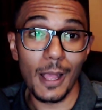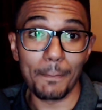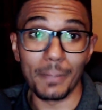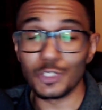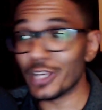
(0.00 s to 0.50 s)

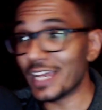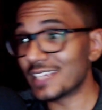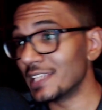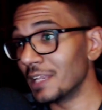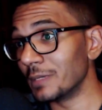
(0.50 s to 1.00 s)
but you guys
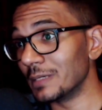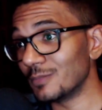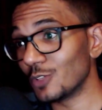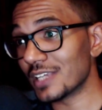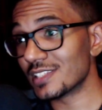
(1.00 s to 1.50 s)
tell me.
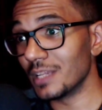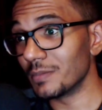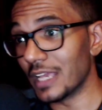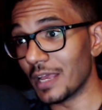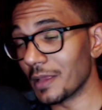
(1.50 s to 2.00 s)
You guys tell
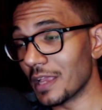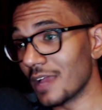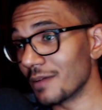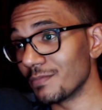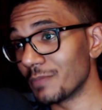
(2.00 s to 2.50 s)
me. I,
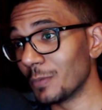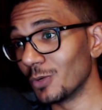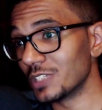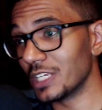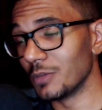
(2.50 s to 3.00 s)
uh, people
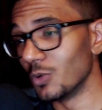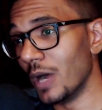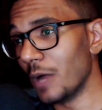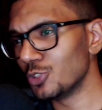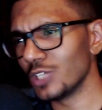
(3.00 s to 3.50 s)
are telling me
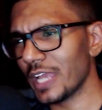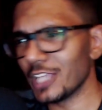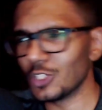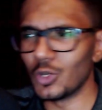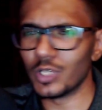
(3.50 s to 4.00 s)
why would you
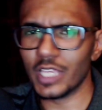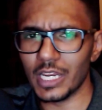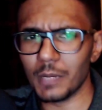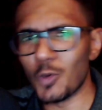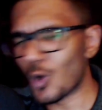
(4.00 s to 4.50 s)
hate on
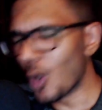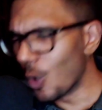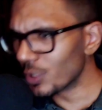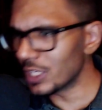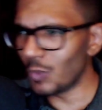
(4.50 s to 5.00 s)
getting more
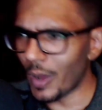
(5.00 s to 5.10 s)
Oki?